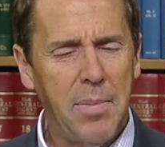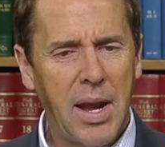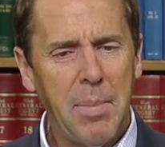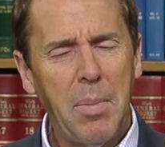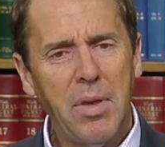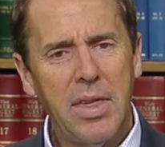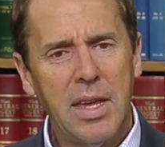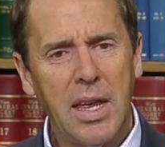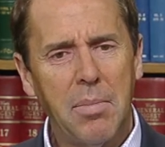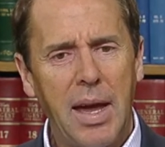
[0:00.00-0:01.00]
But I remember
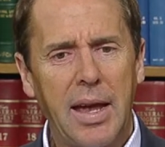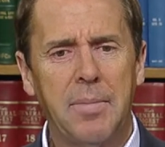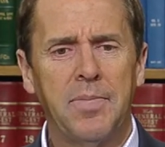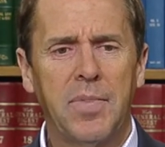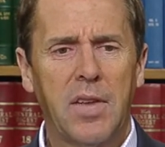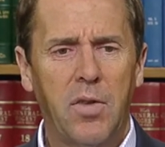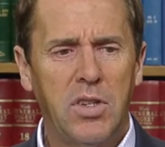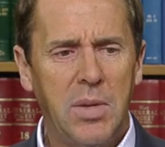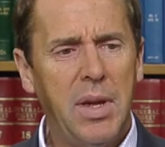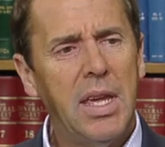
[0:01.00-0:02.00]
thinking back, for
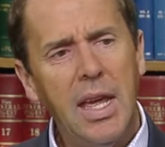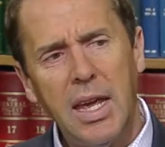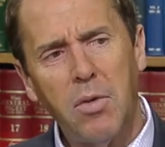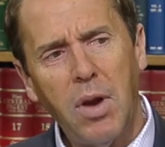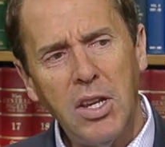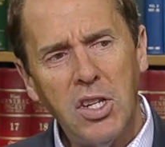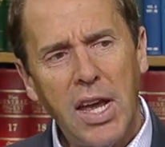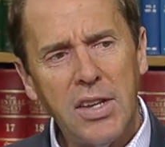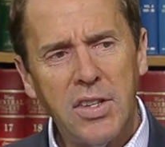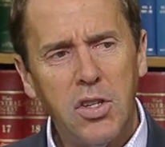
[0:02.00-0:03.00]
Jimmy King and Ray
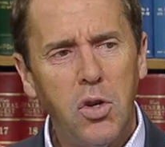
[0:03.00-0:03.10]
Jackson,